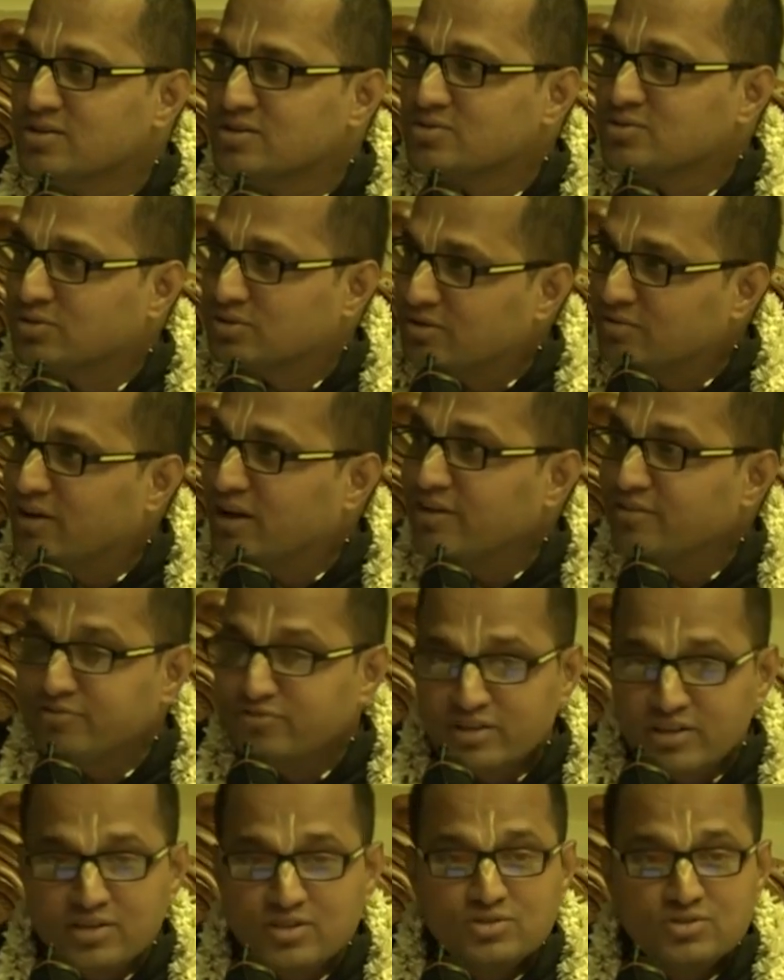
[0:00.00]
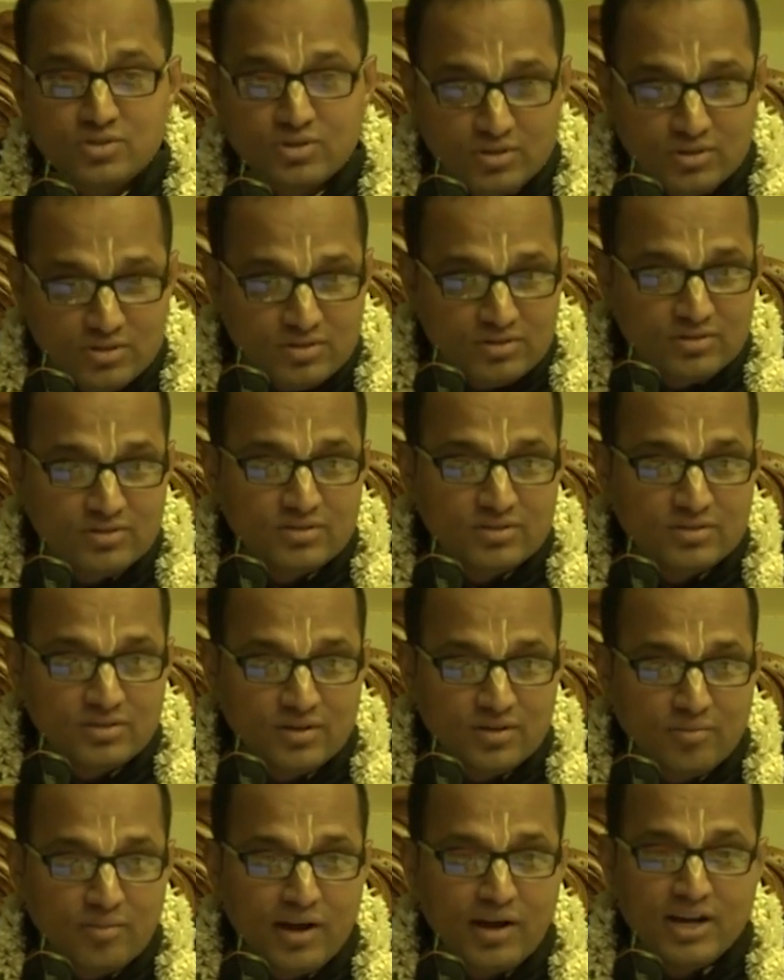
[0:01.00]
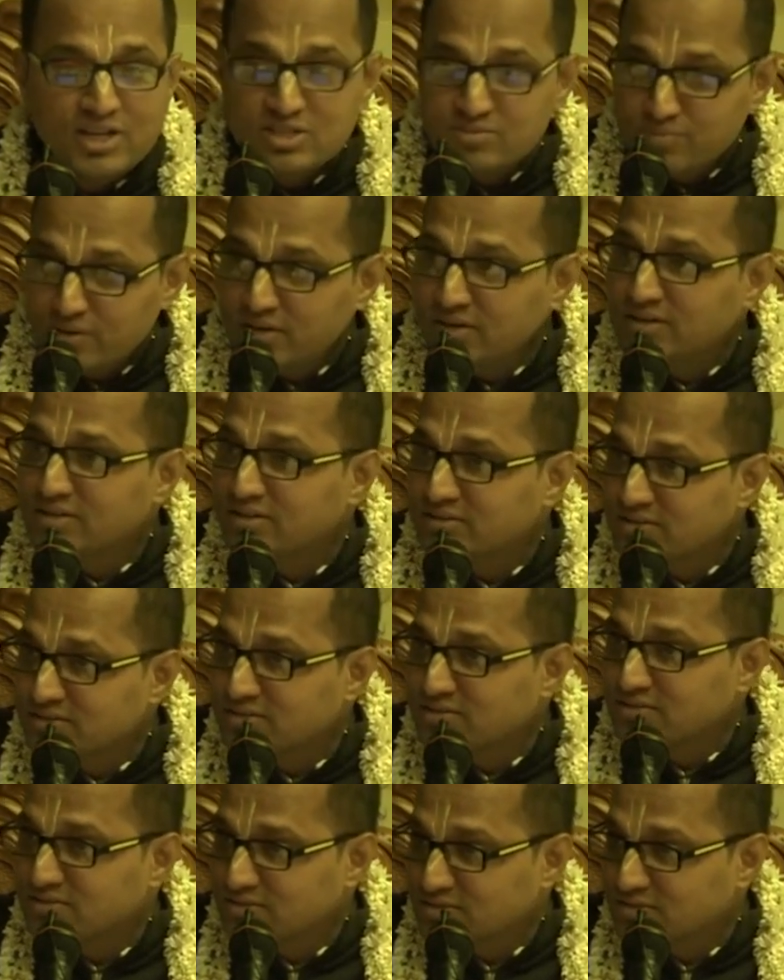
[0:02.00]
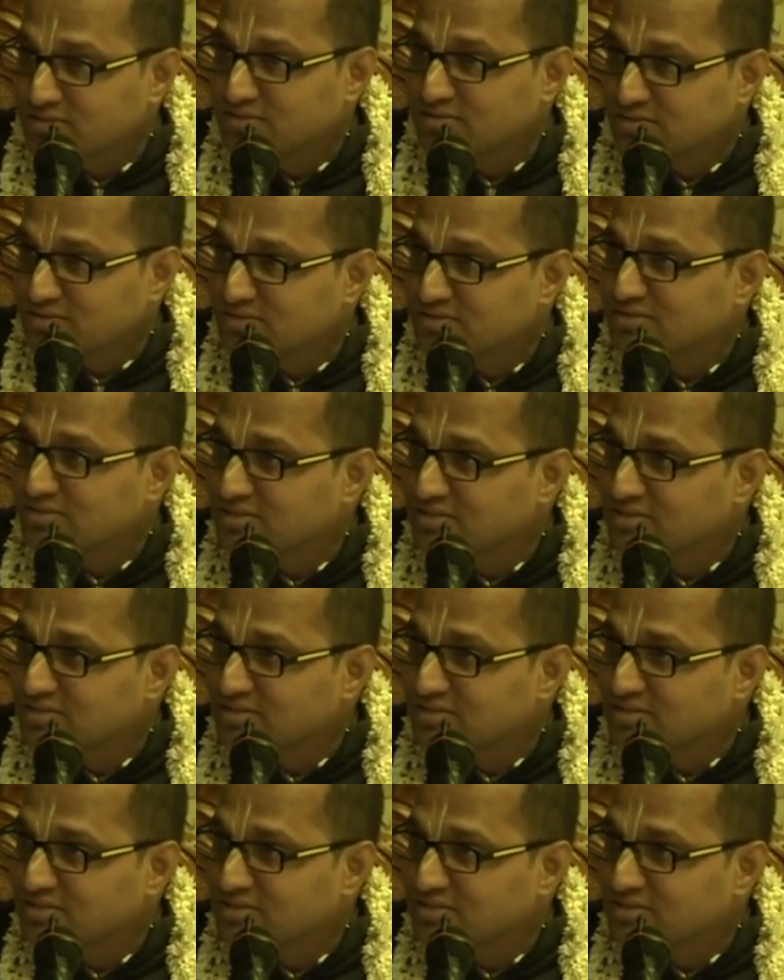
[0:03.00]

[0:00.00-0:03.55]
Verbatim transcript: So that wife thinks so. Oh, my husband, hmm?